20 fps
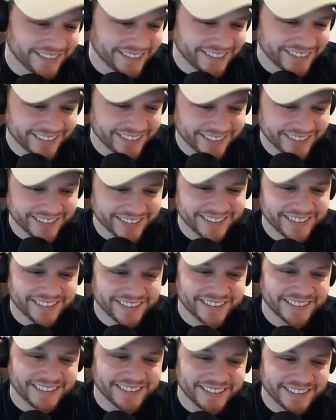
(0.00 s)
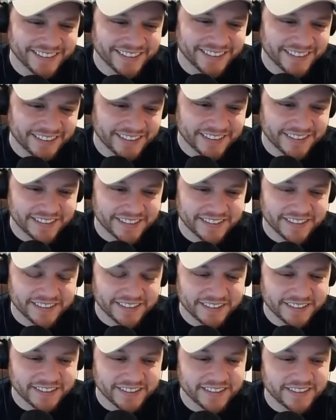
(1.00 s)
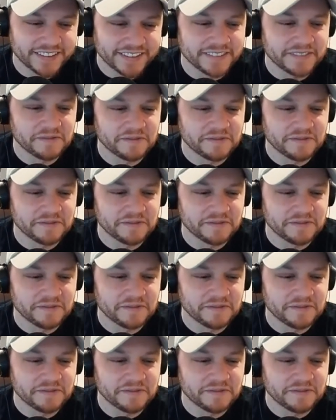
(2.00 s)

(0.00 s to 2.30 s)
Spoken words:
[no speech]